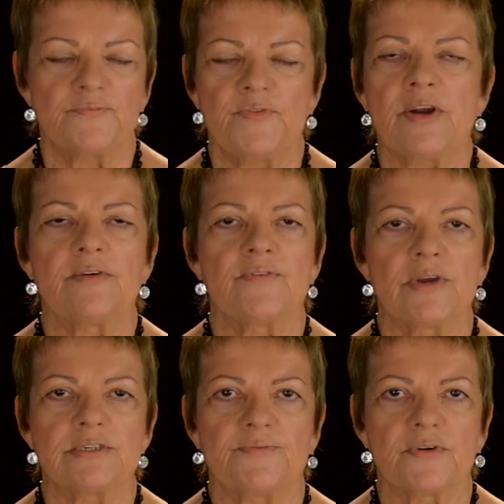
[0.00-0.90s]
very,
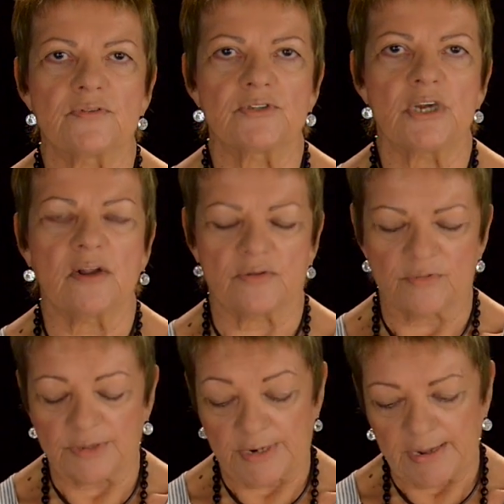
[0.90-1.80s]
very difficult
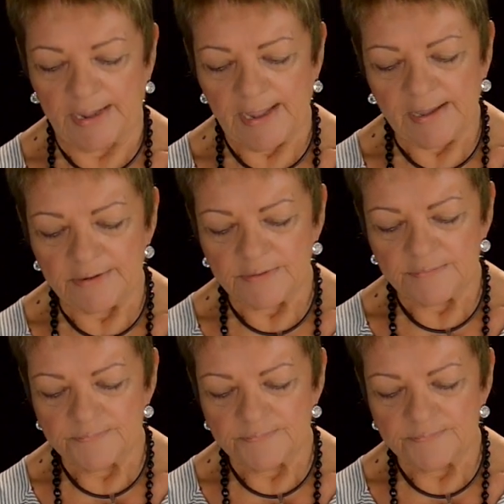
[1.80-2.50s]
childhood that I had.